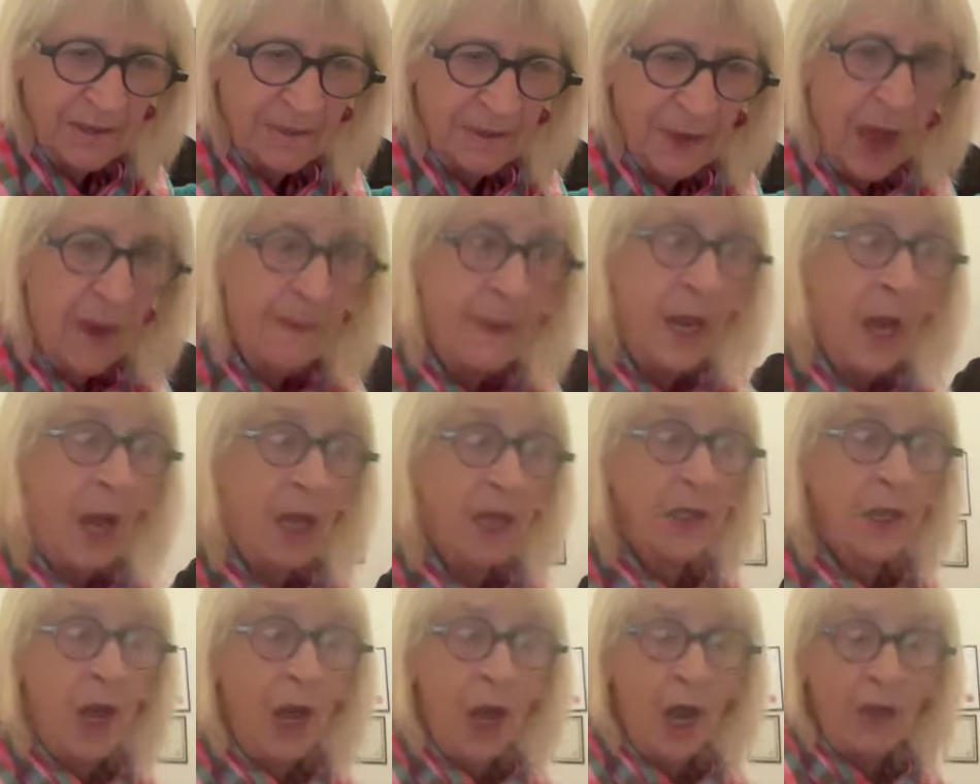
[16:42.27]
I mean, I
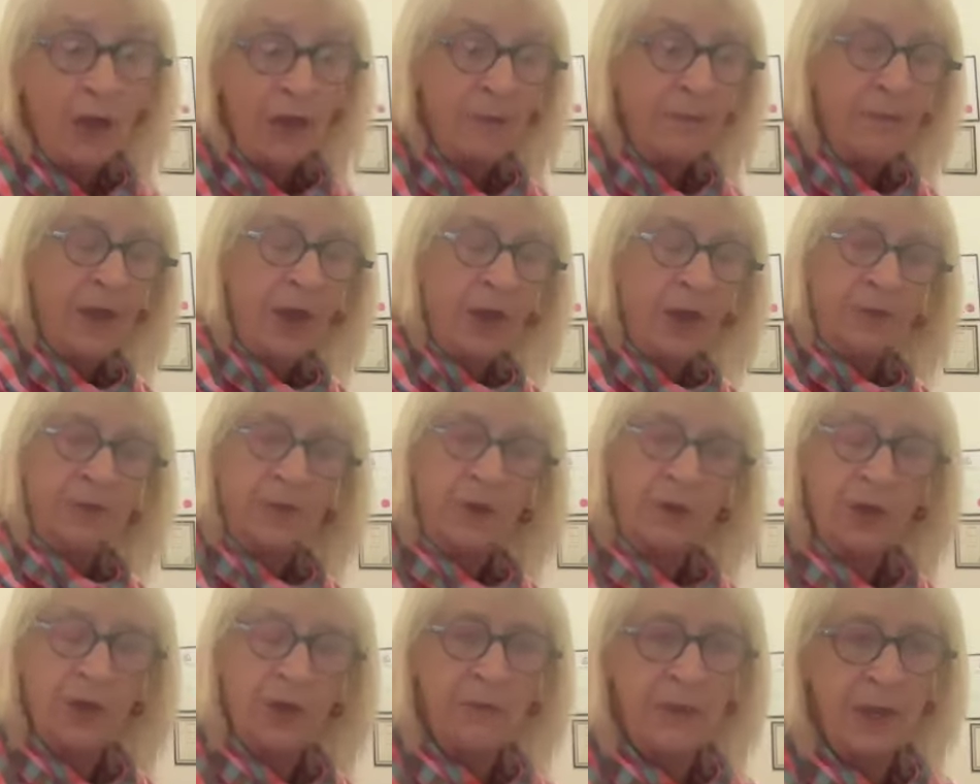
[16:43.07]
know the Melbourne
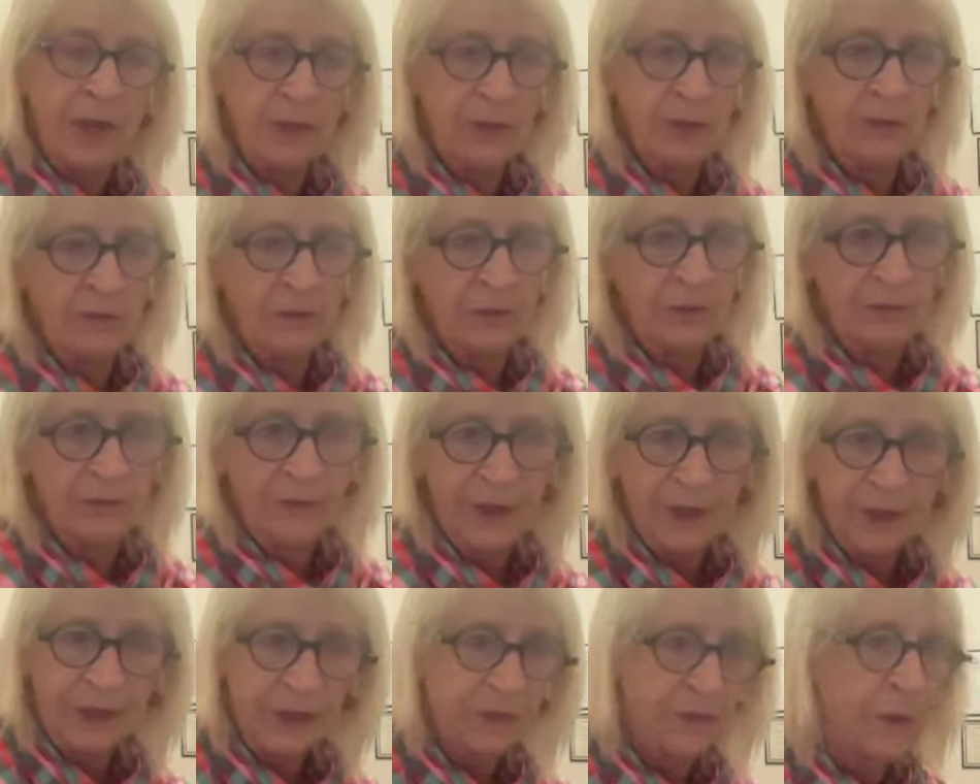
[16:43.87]
Documentary Film
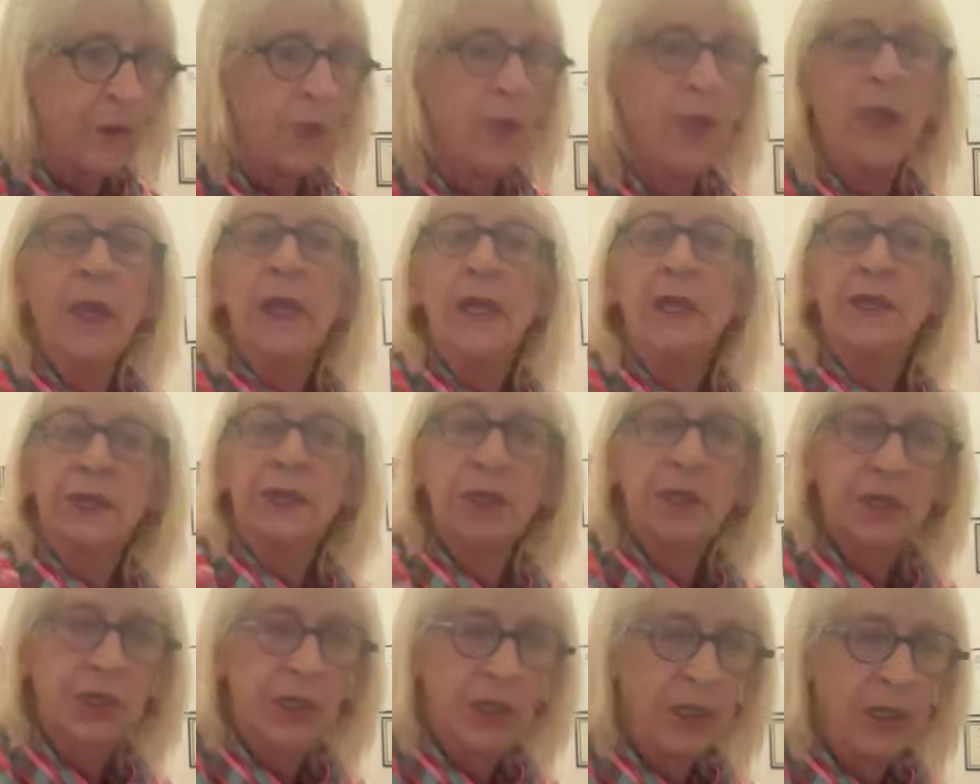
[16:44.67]
Festival is
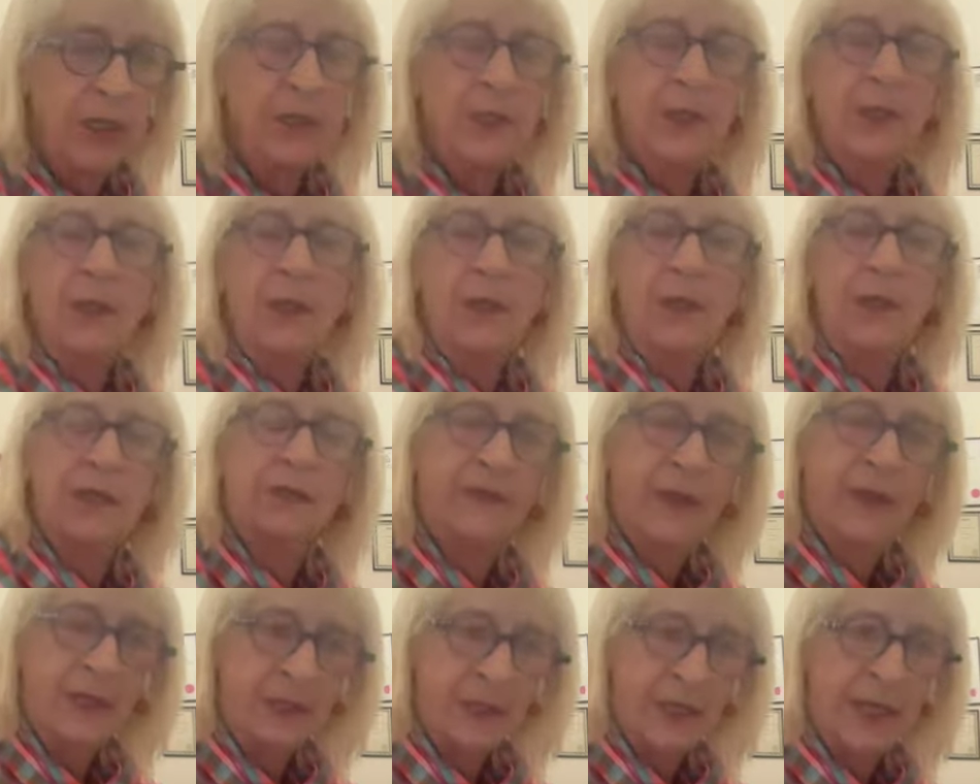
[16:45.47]
legit and is
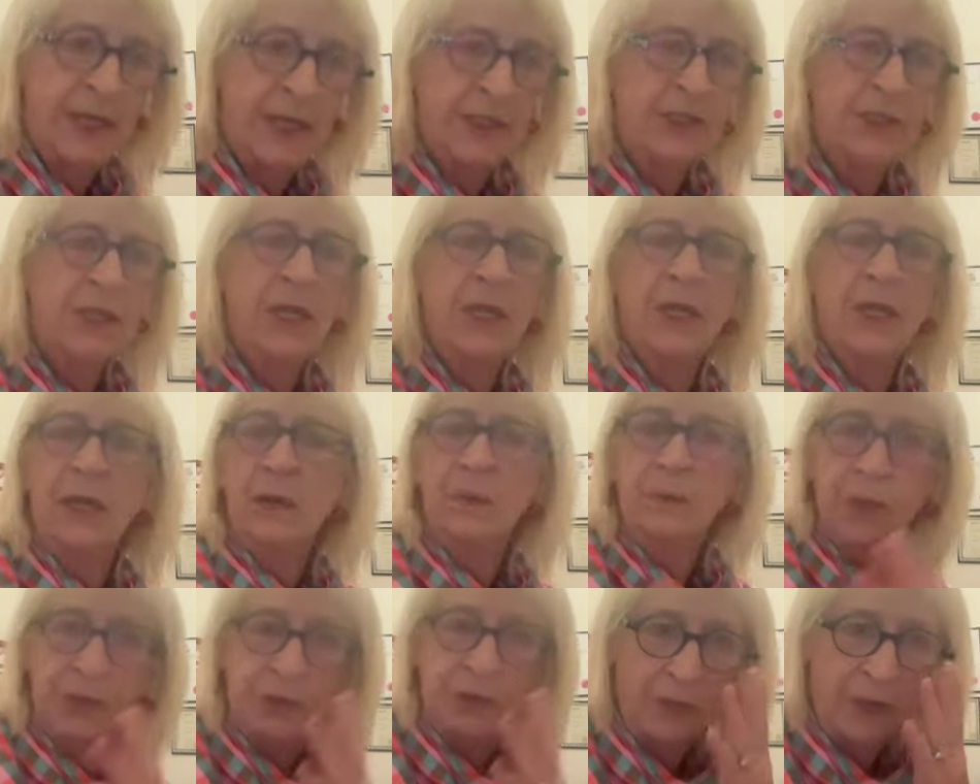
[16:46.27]
fantastic and
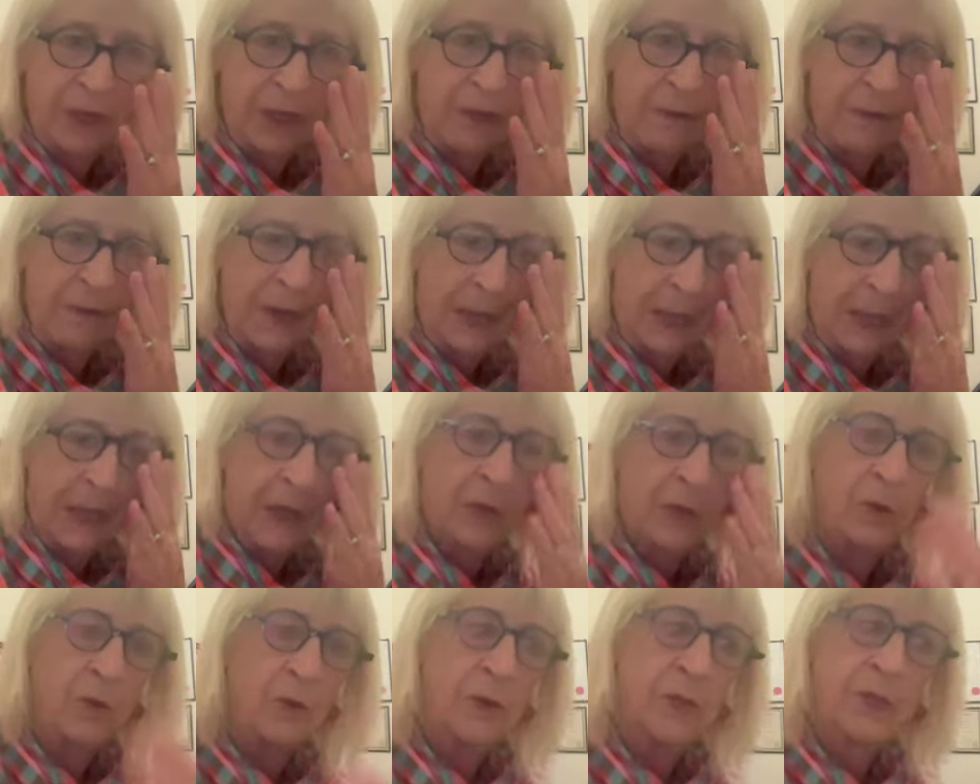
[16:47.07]
was really, really
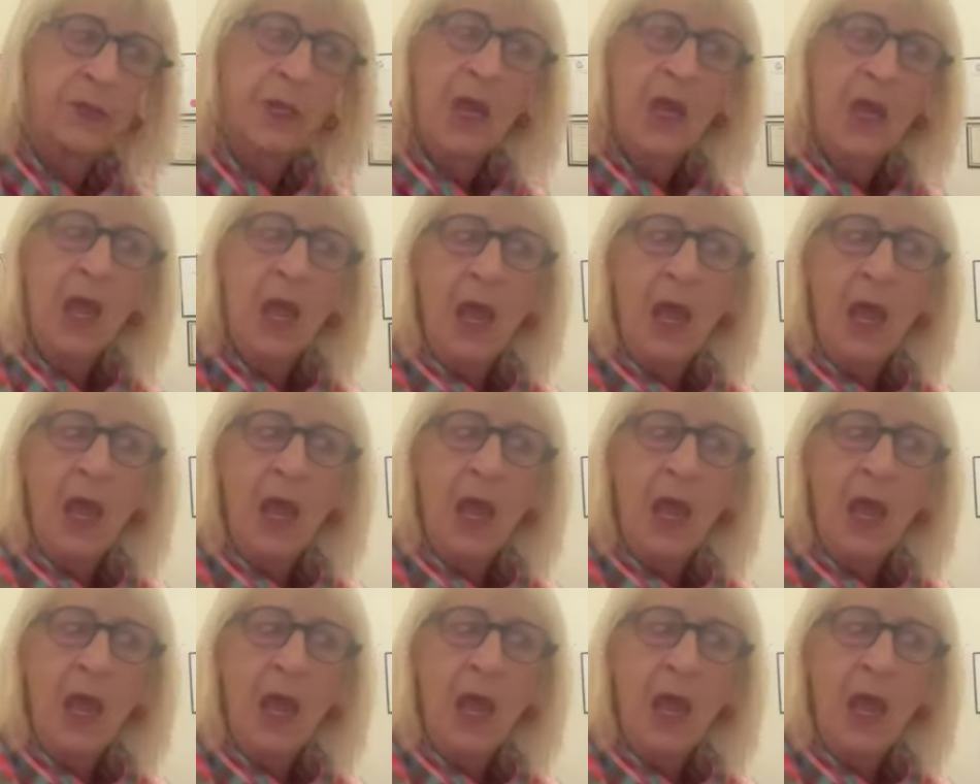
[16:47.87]
good.